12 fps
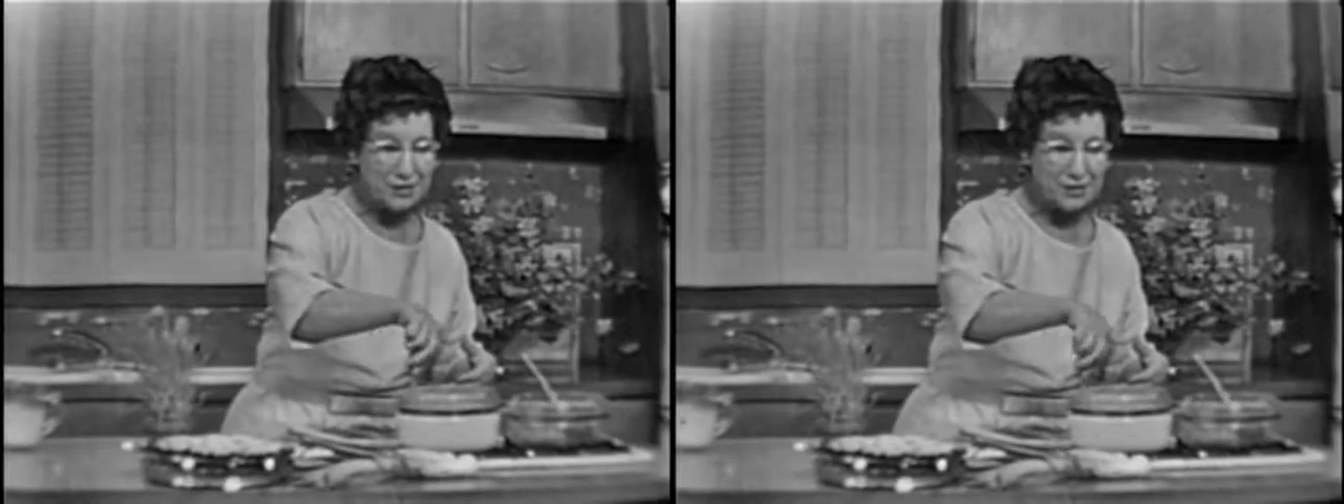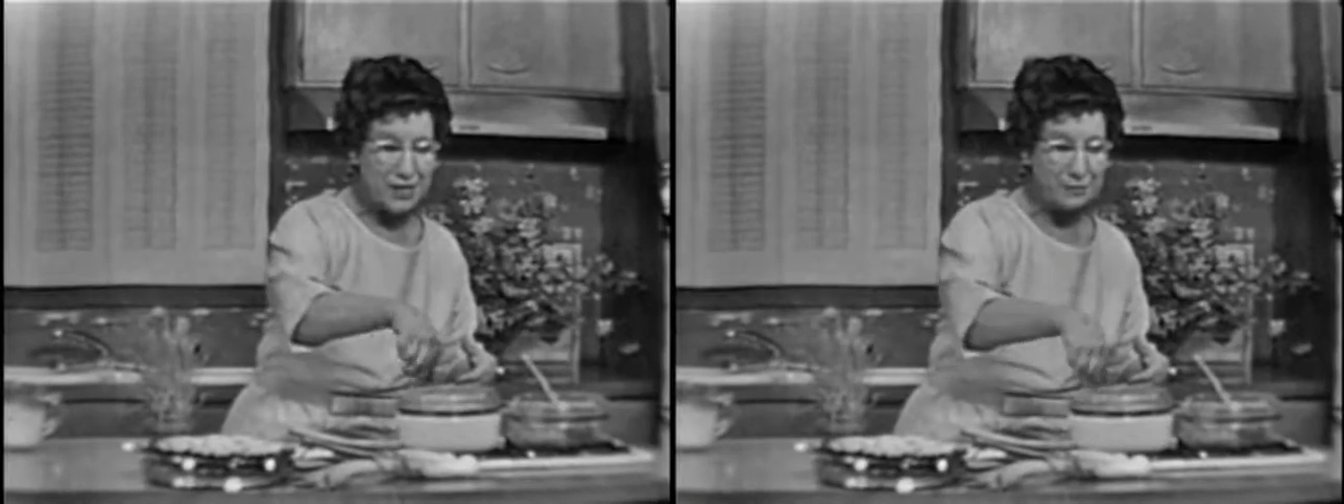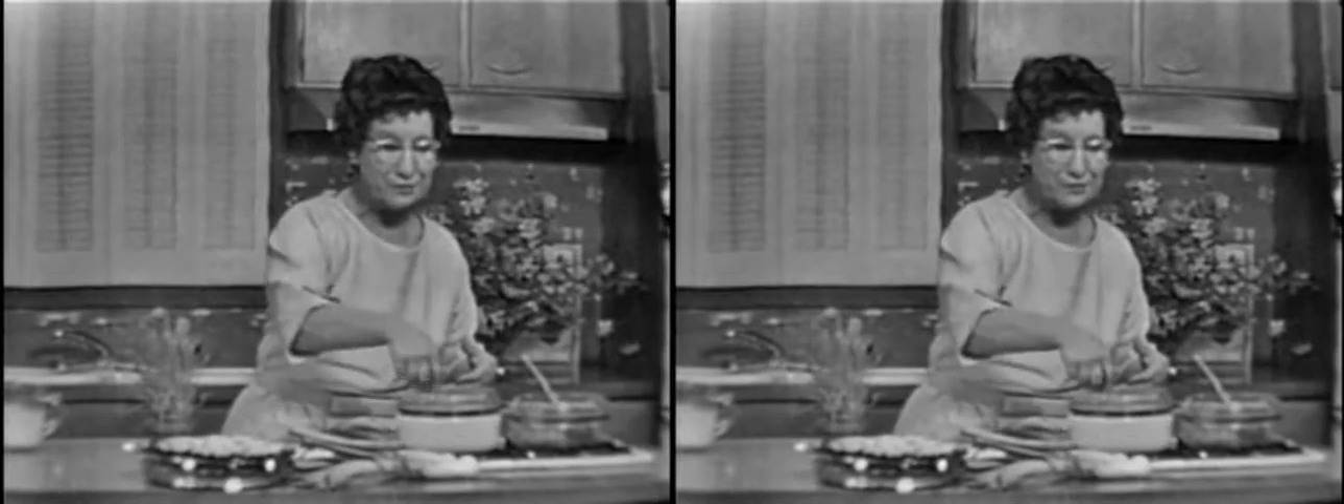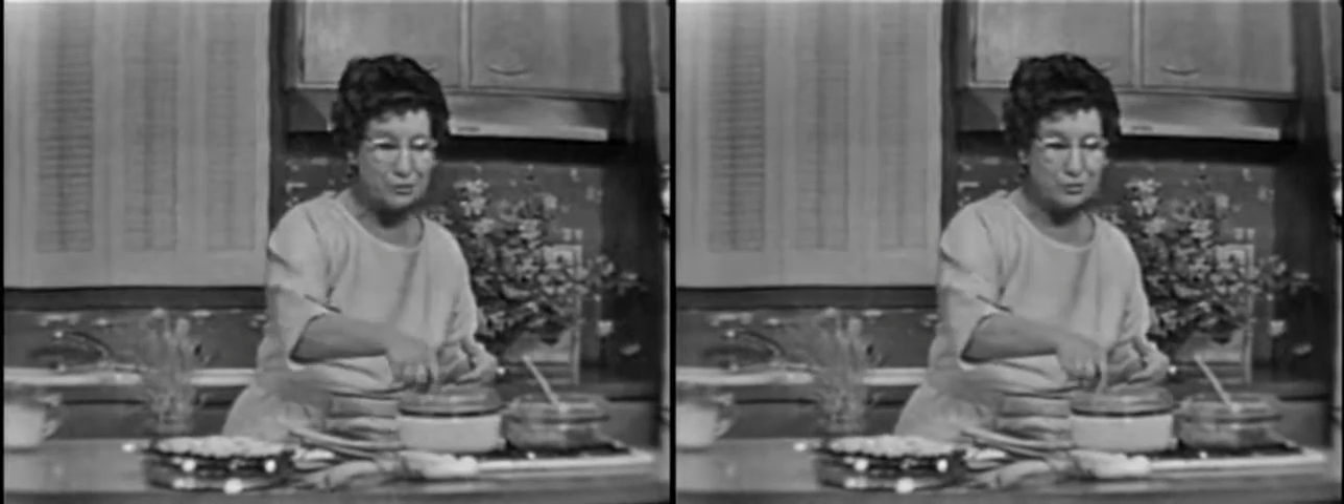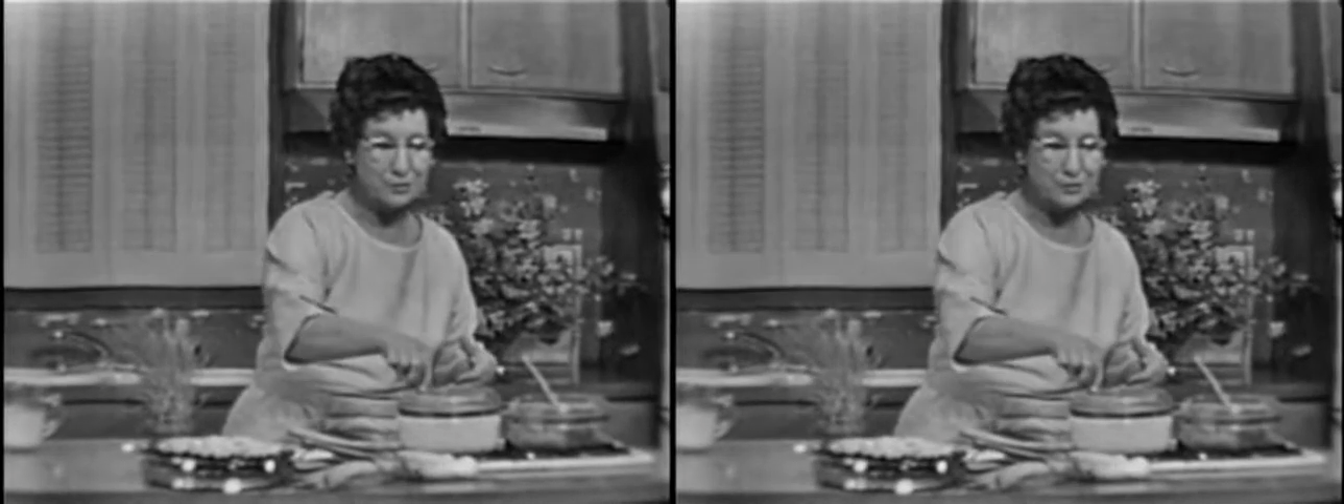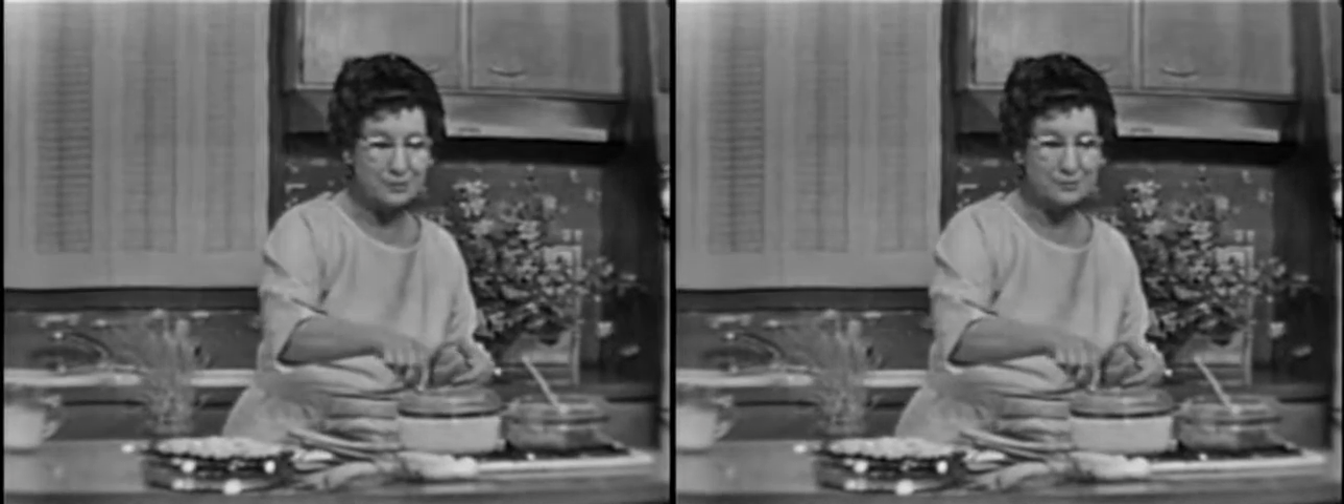top of
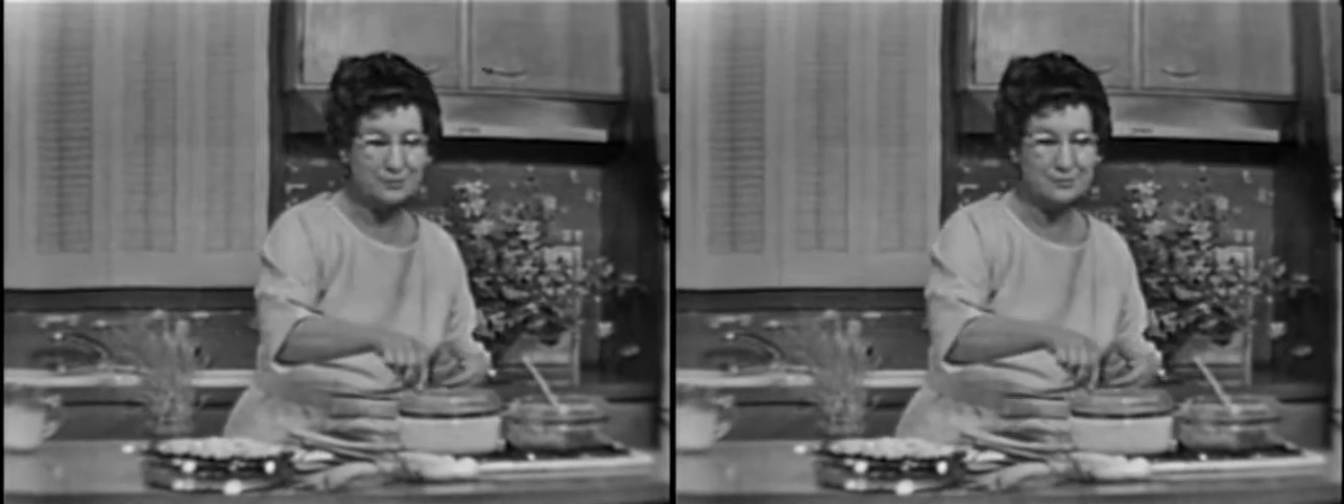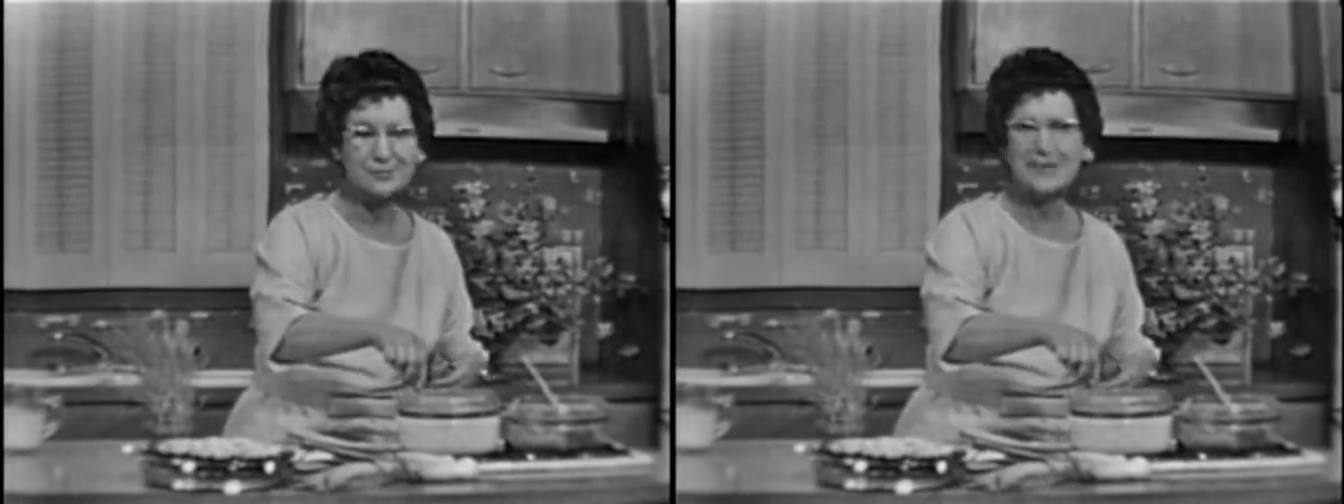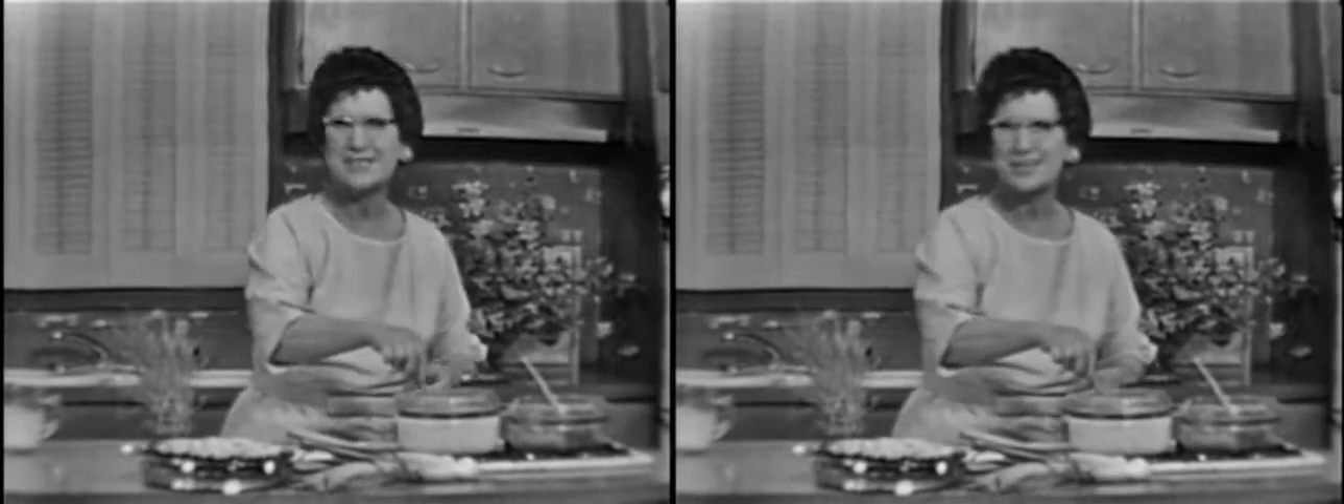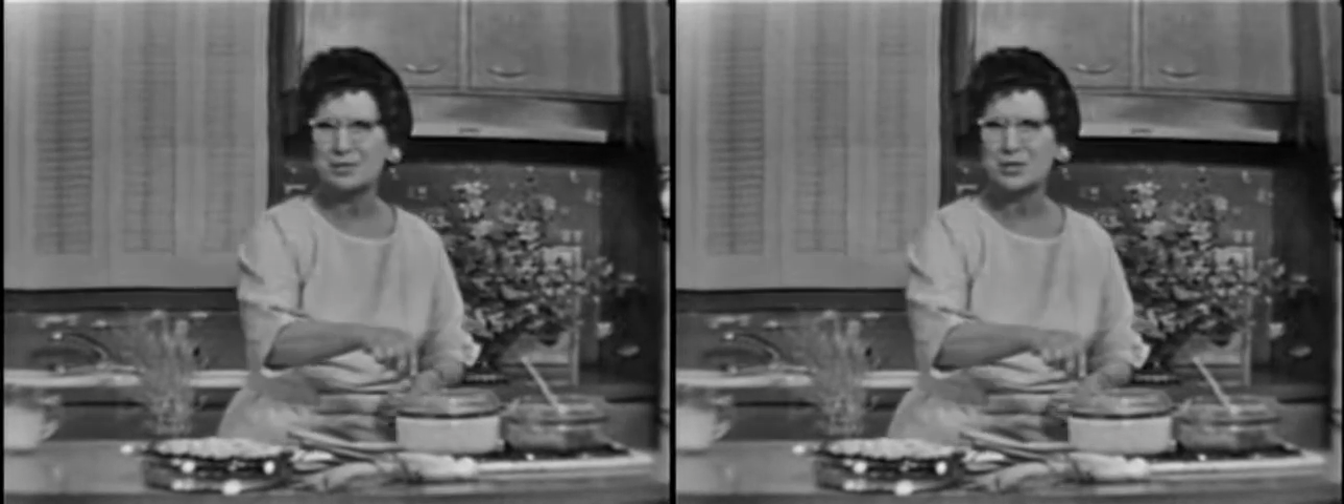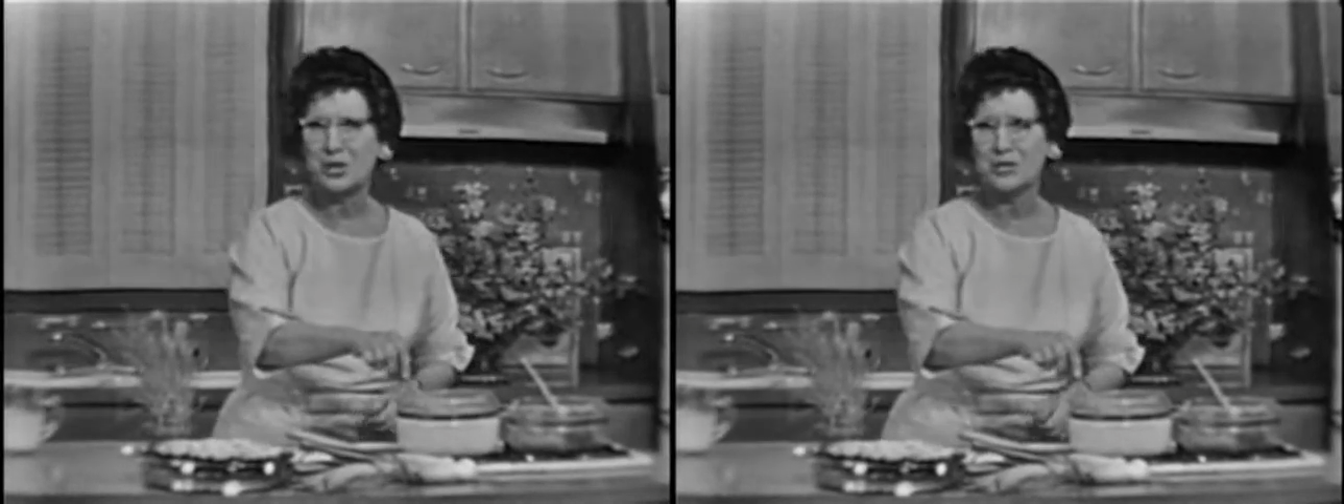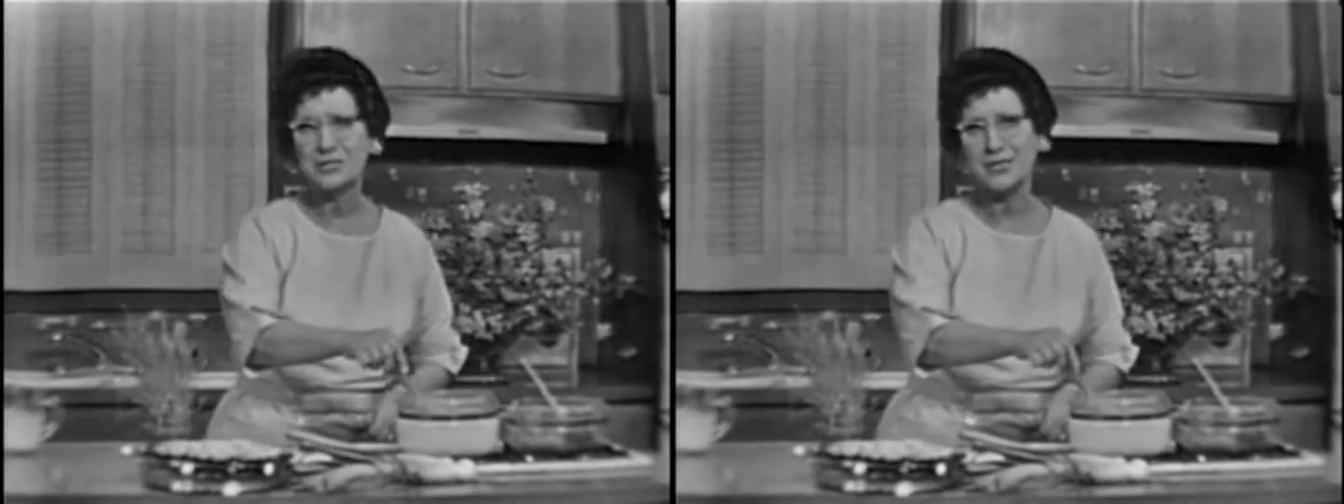your, that's something
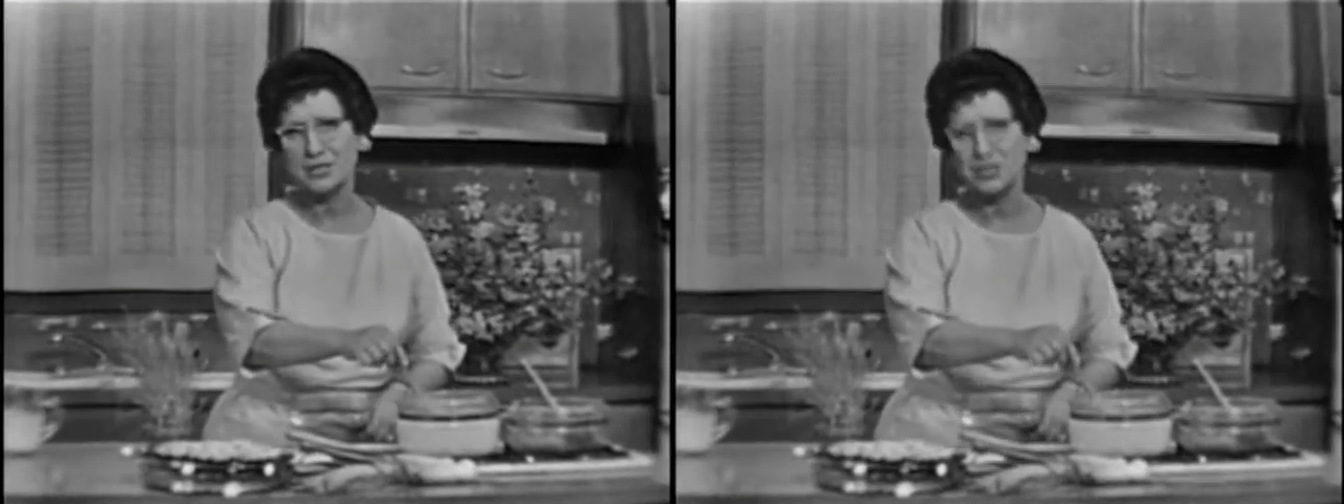hard to say,